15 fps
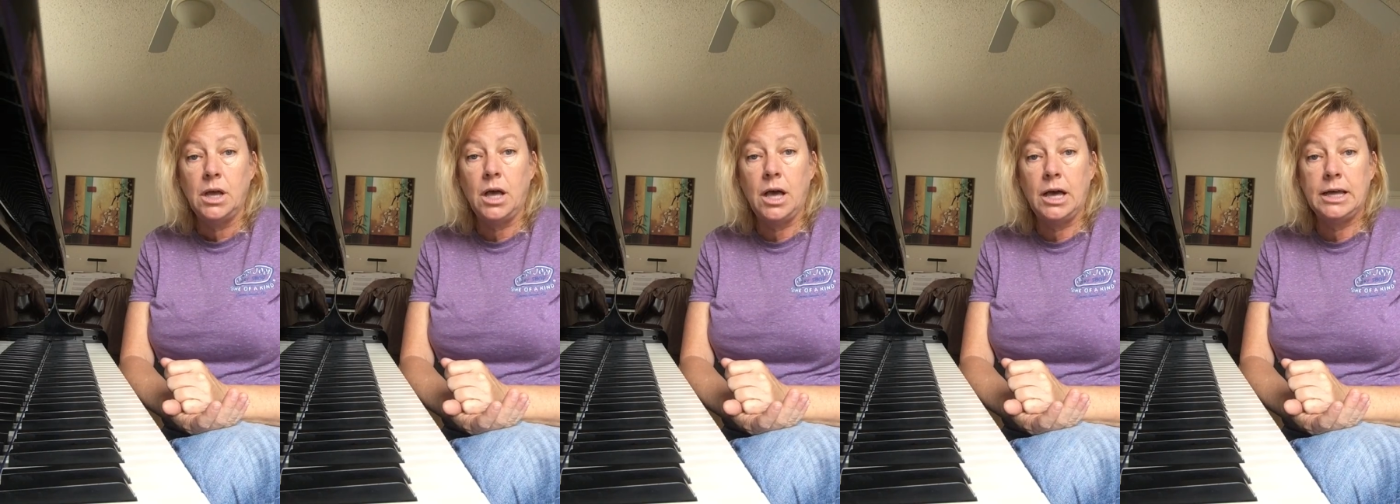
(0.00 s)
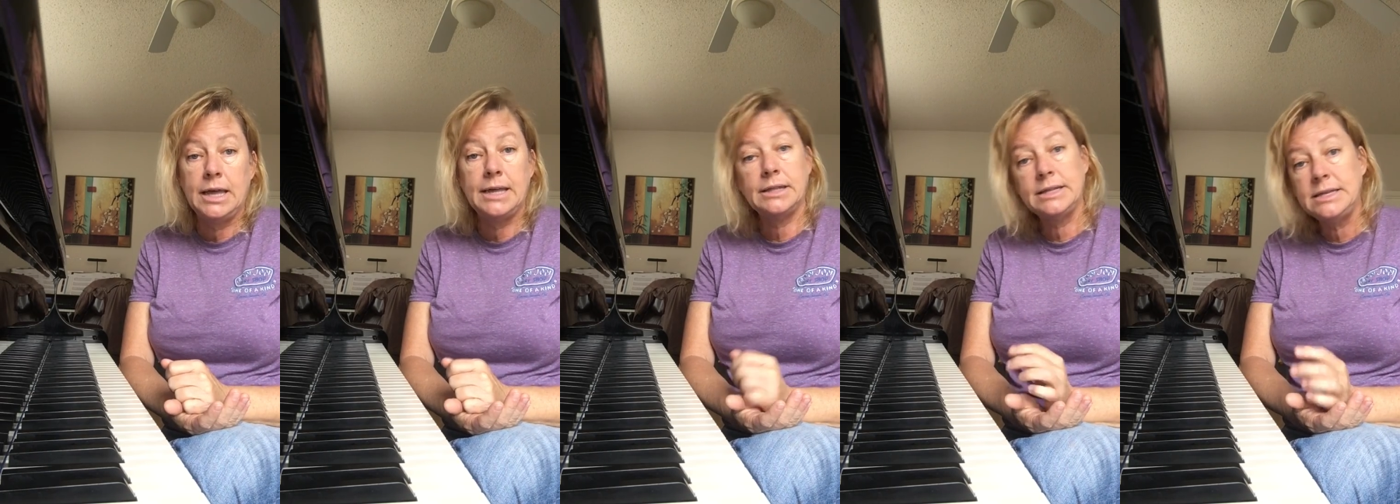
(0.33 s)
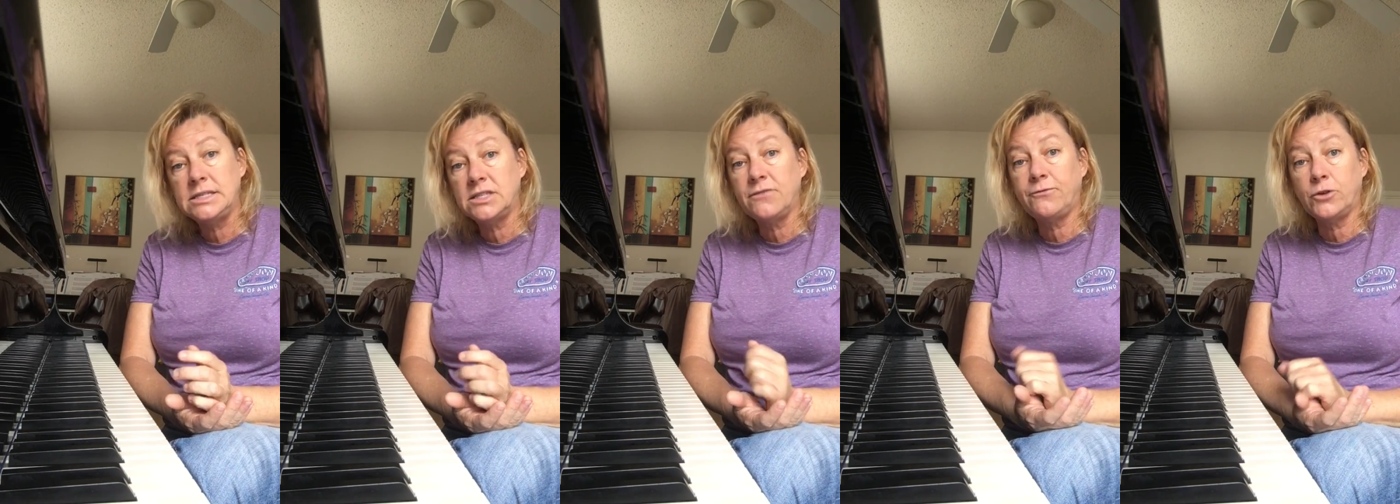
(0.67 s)
at
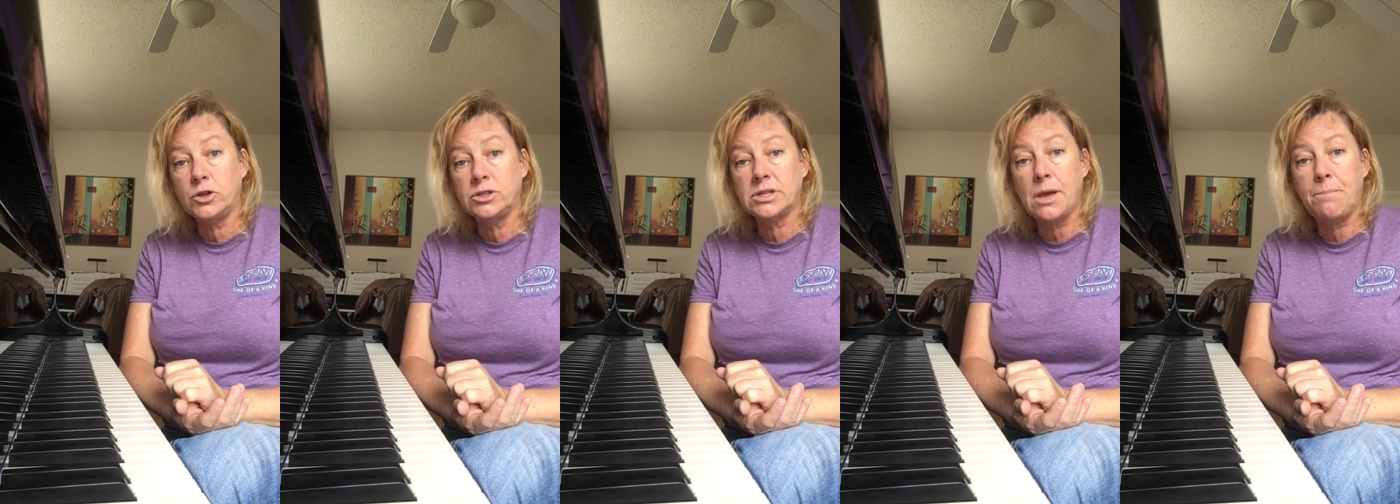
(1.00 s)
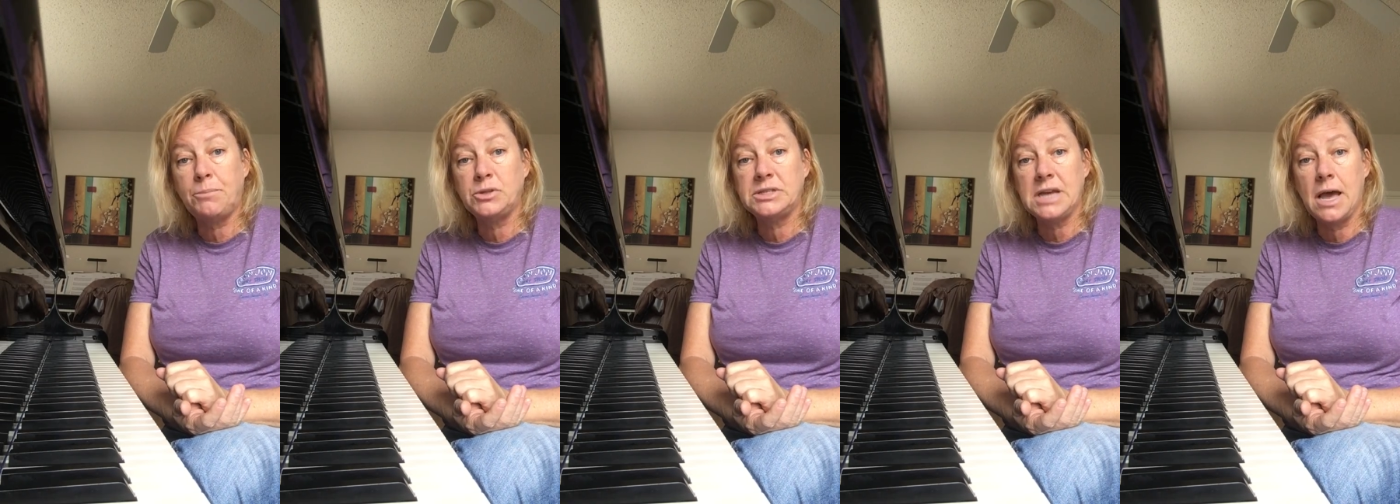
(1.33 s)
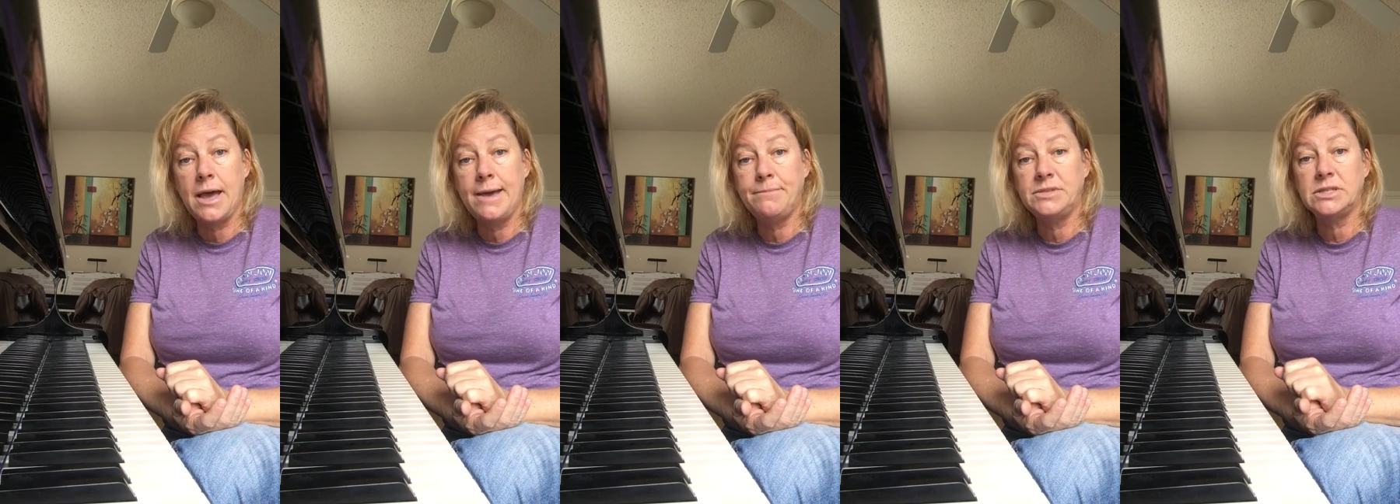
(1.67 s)
least the first couple
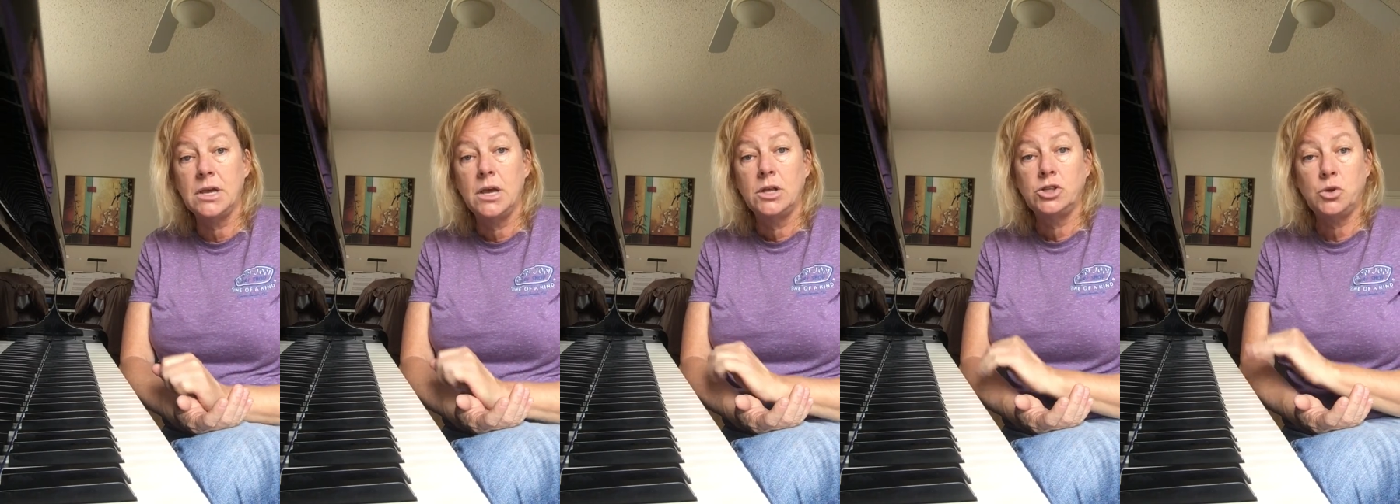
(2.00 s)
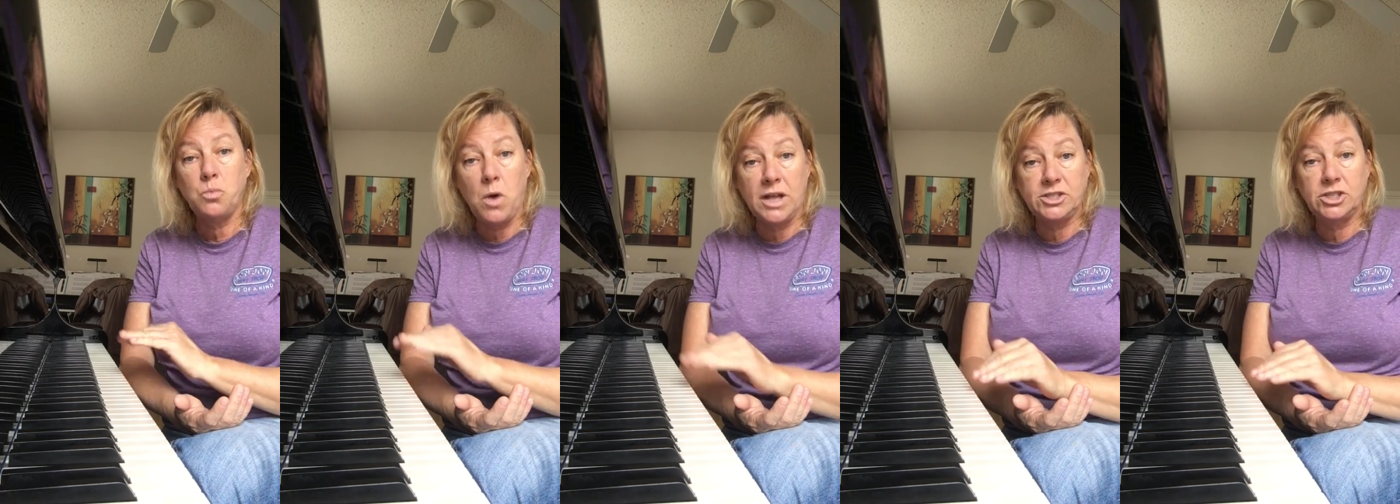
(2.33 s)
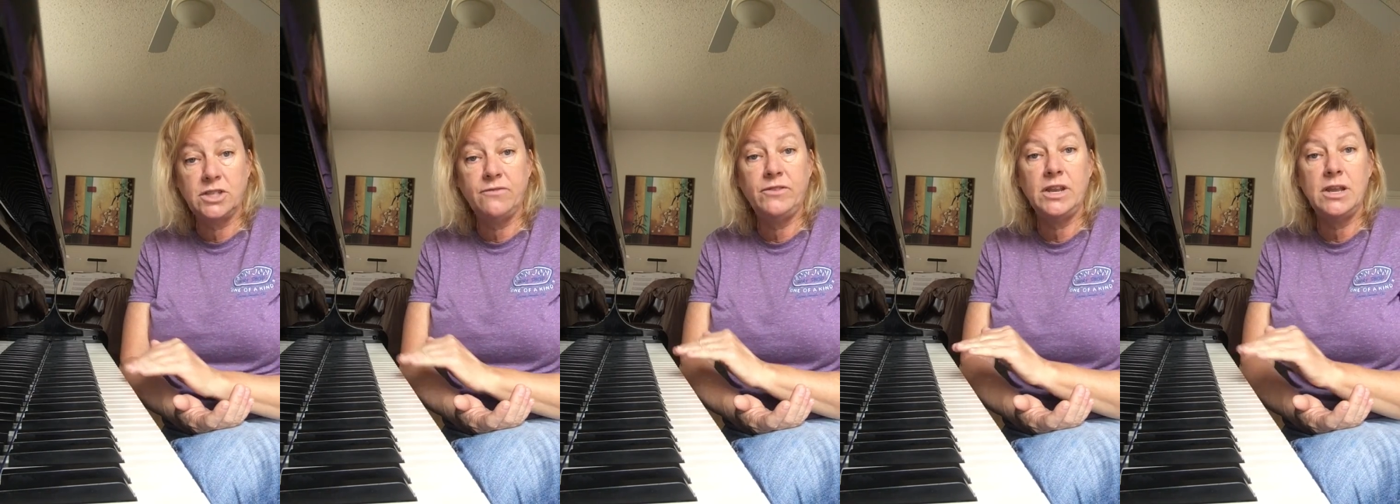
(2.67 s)
times to watch
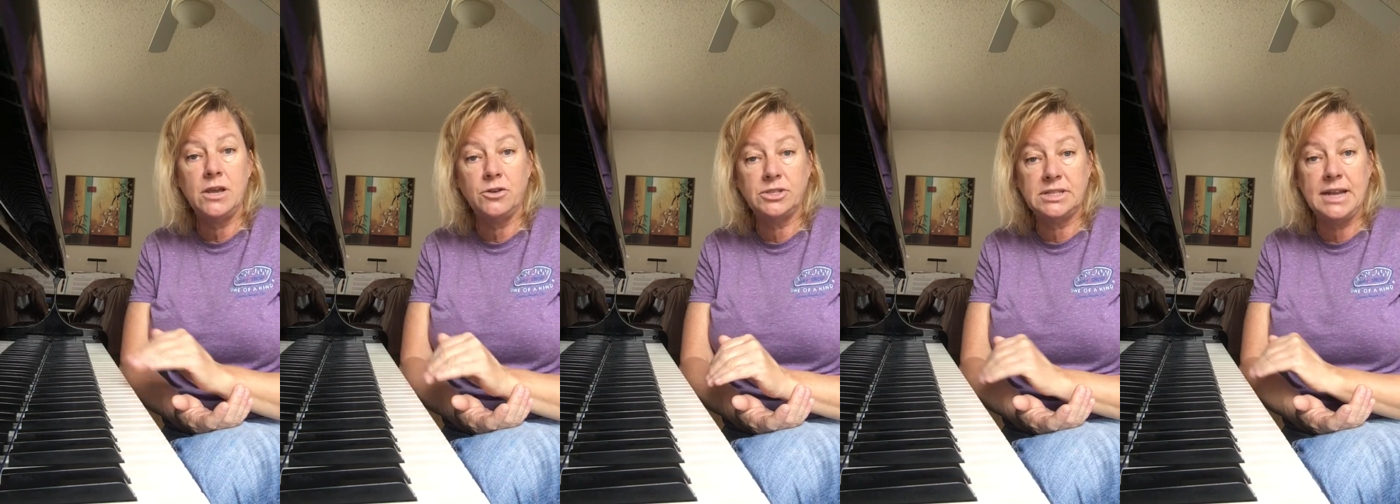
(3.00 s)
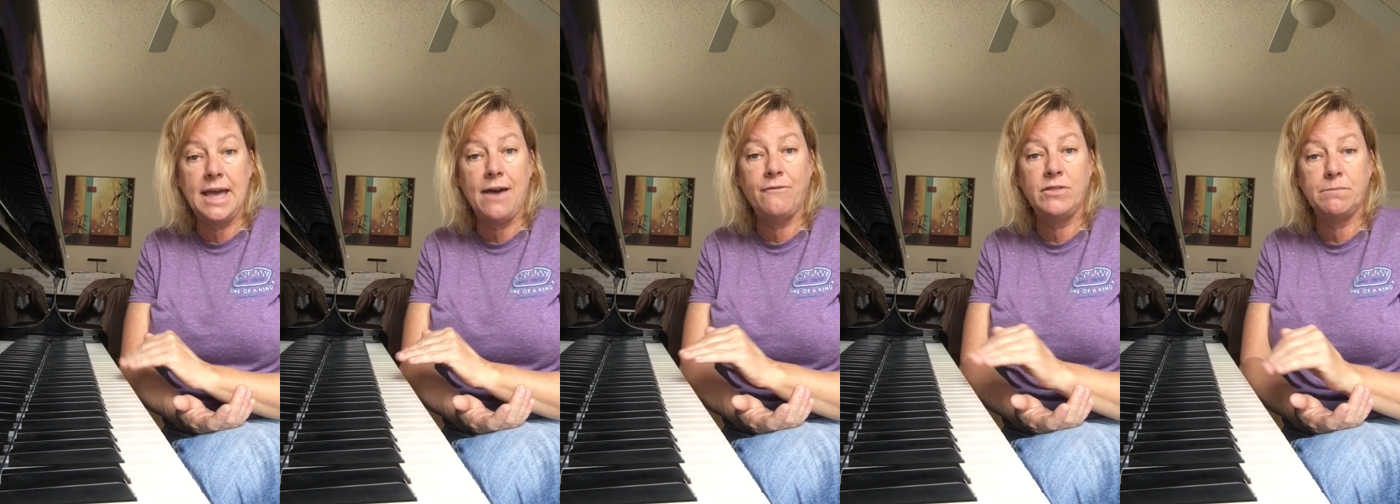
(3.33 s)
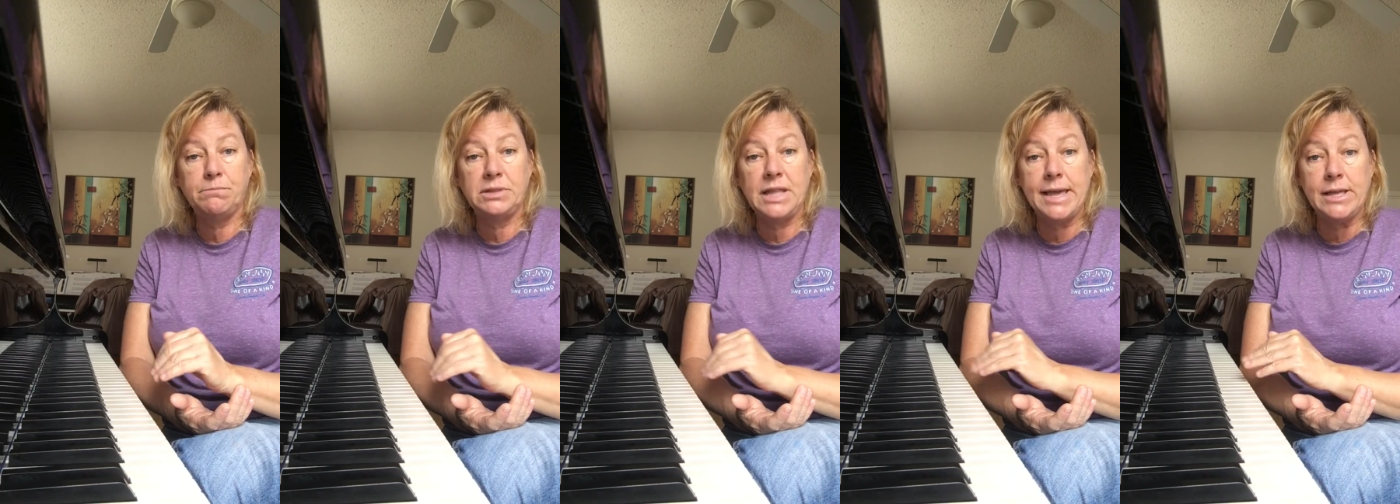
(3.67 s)
the videos and have them
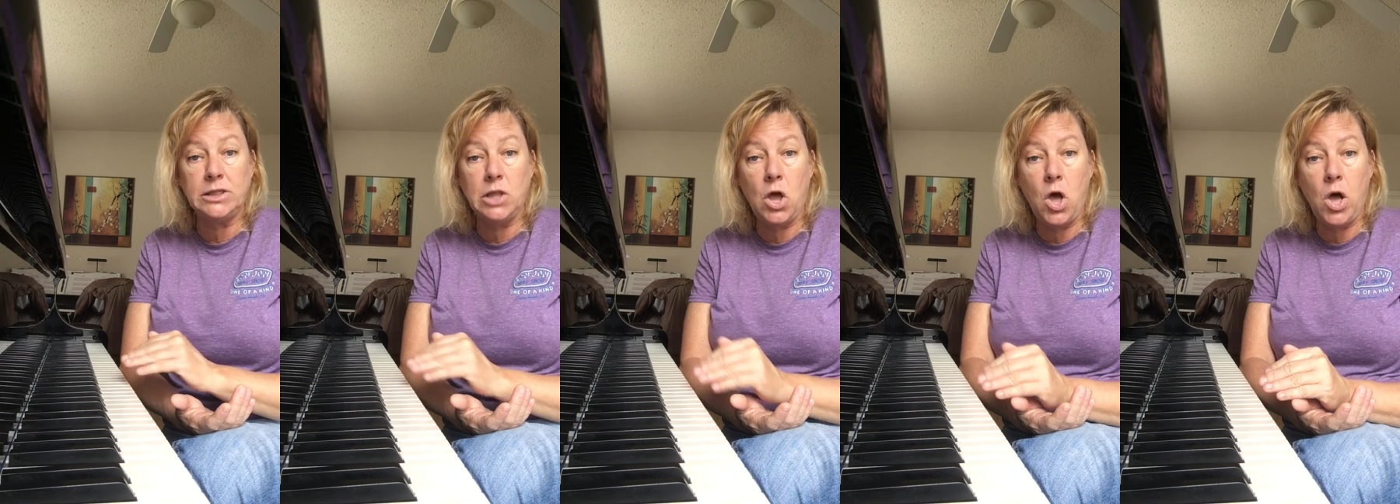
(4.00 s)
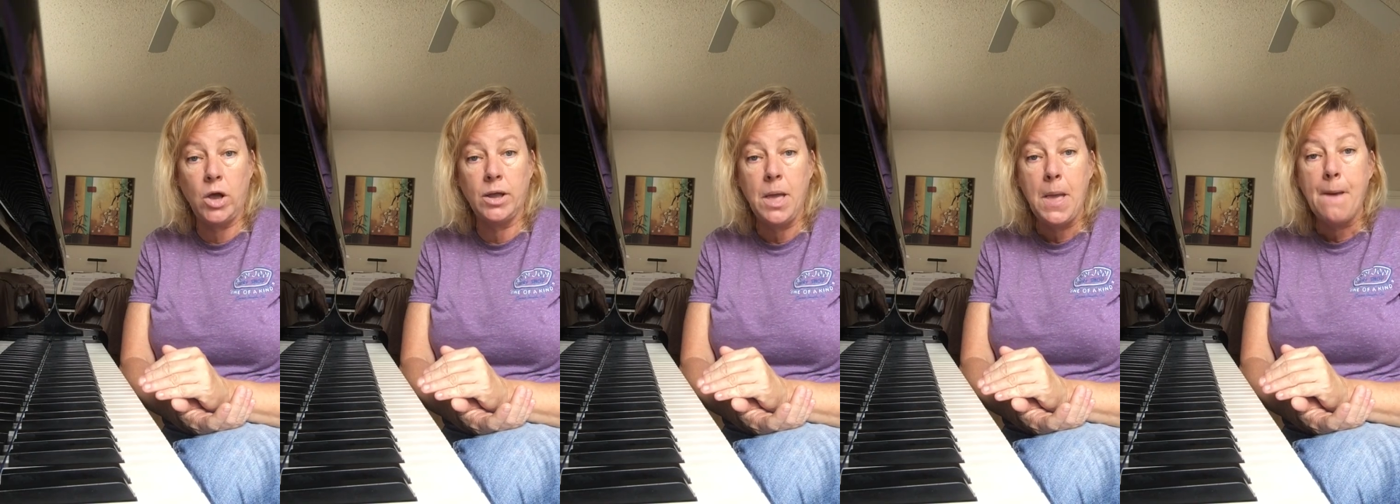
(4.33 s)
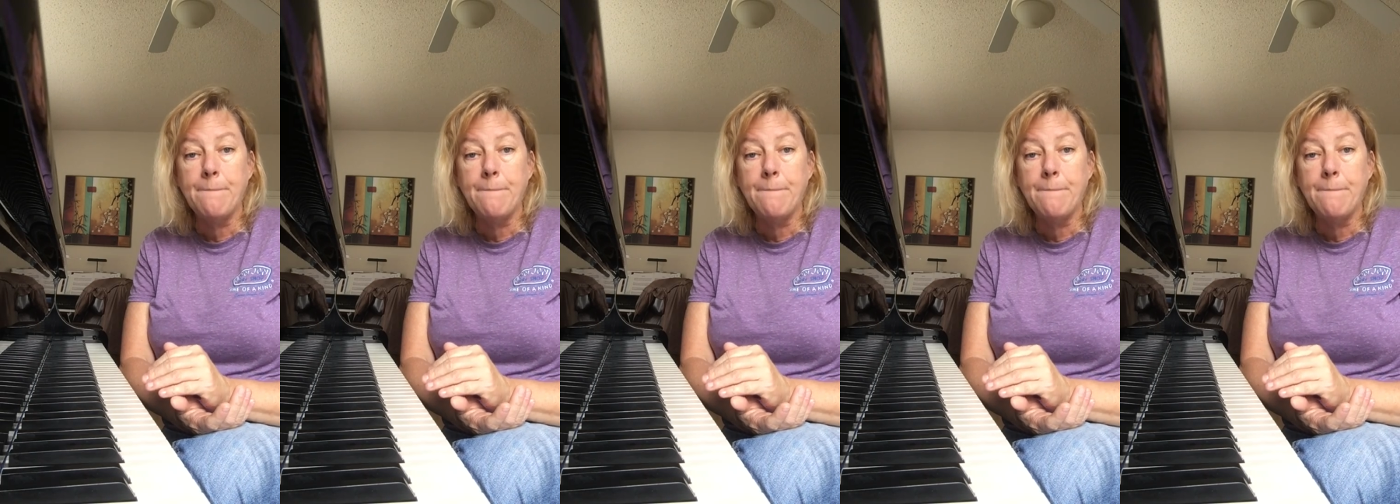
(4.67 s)
play along.